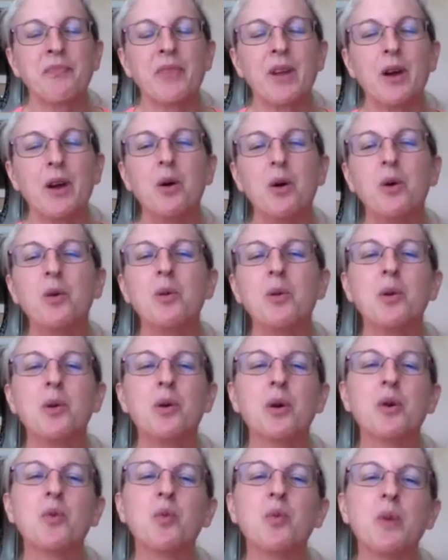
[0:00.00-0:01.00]
oh
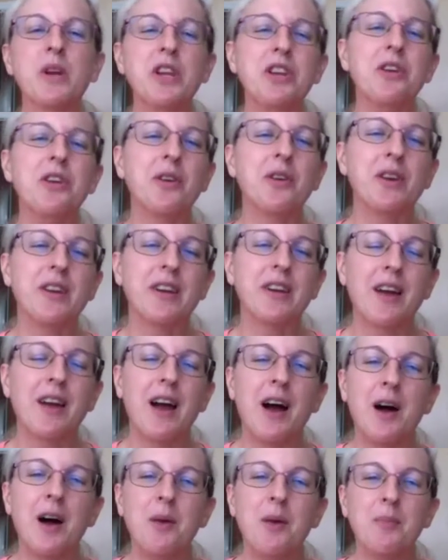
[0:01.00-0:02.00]
Lord, when are you going to
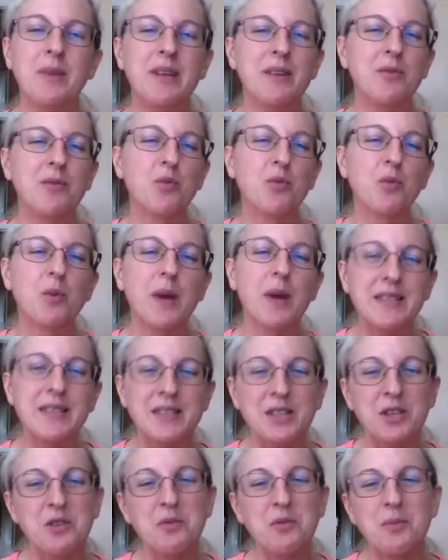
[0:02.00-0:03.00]
come and
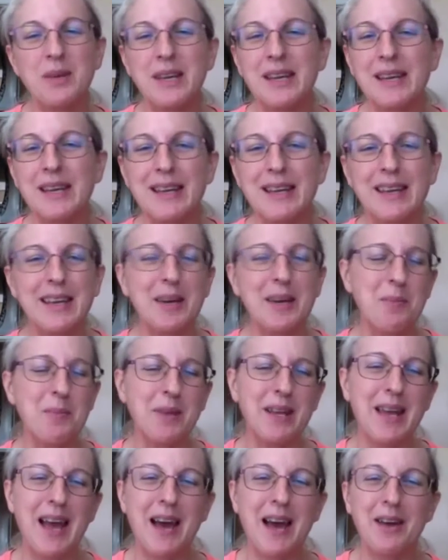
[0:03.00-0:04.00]
rescue me and get
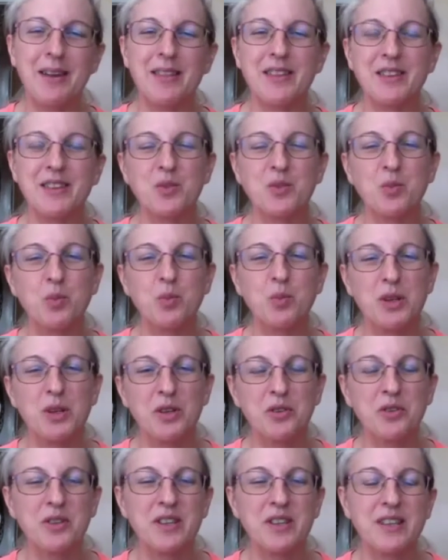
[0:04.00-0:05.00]
me out of this
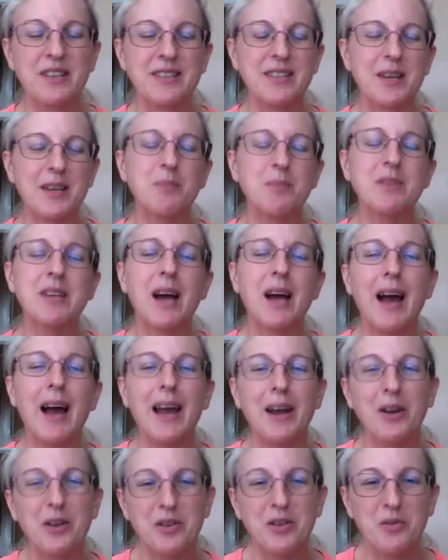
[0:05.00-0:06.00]
wilderness? I'm
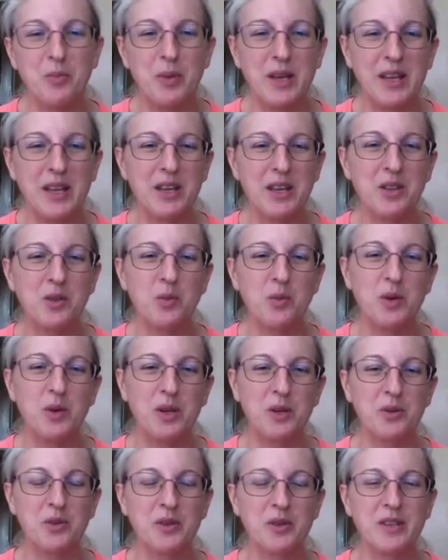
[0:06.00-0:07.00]
tired of being in the
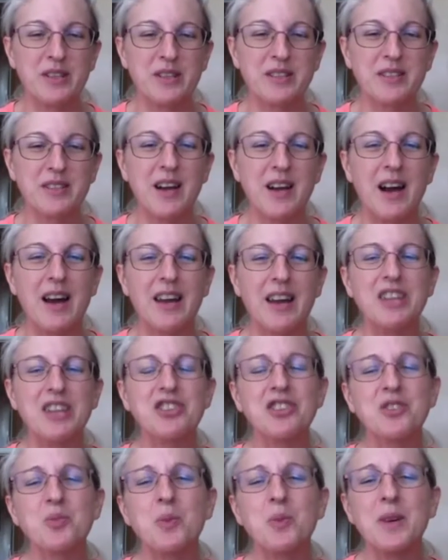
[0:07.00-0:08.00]
wilderness, God. I
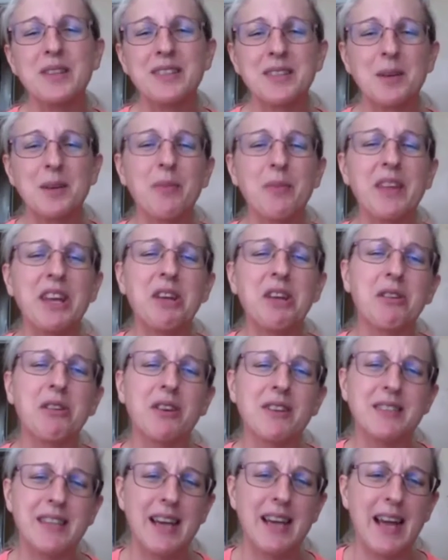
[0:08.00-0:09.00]
just want something
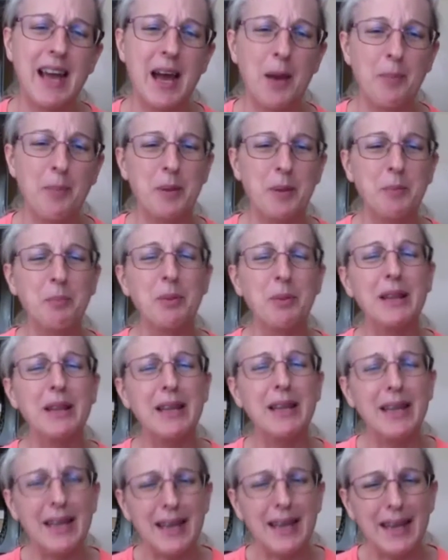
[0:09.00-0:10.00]
good to happen,
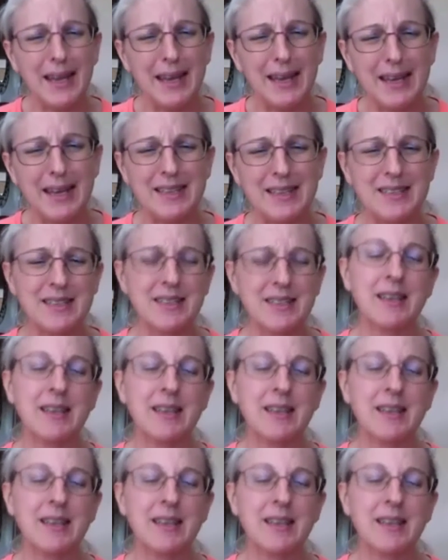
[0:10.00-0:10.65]
please.